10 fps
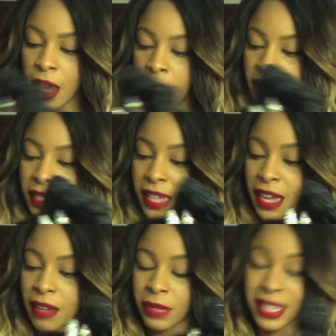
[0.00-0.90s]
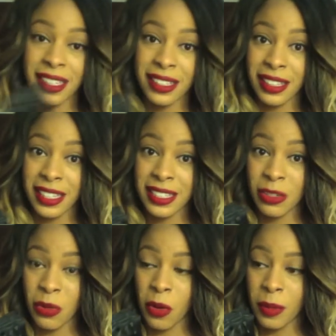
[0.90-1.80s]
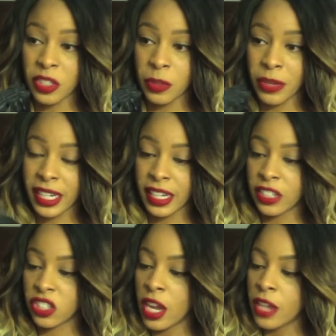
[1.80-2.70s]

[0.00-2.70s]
because that basically leads to a whole bunch of breakage.